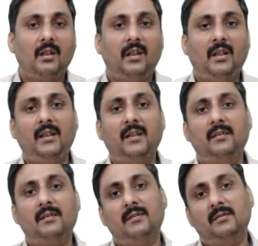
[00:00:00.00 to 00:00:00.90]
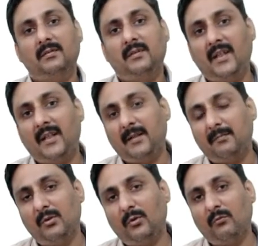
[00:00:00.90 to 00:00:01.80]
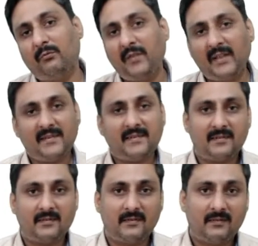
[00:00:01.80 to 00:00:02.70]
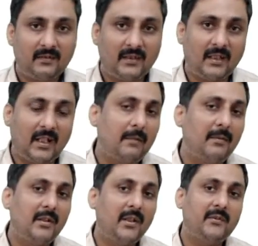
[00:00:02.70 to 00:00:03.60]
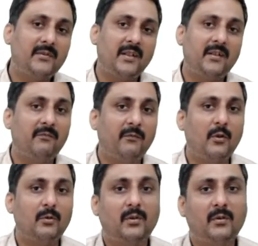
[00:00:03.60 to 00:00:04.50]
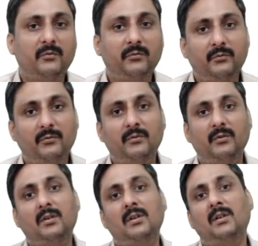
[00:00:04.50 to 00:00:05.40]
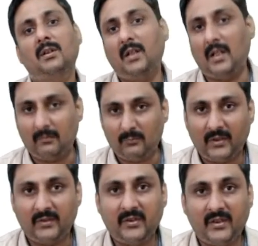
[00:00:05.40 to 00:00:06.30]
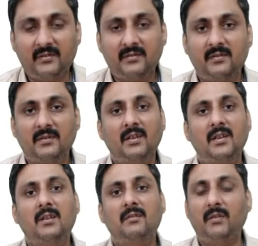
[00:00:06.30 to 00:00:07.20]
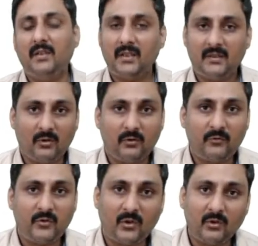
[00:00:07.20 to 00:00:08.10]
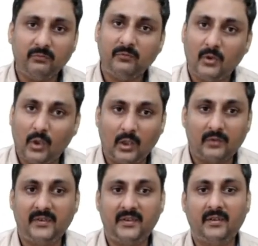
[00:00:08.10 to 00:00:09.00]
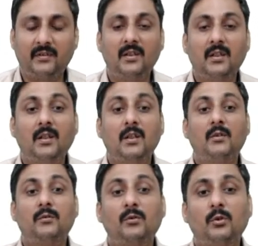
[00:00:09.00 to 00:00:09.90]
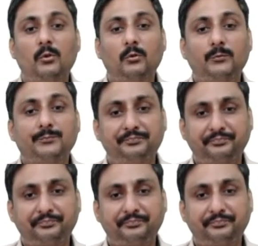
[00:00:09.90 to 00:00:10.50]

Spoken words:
and they are able to fix the carbon dioxide in form of carbohydrates with the evolution of oxygen. So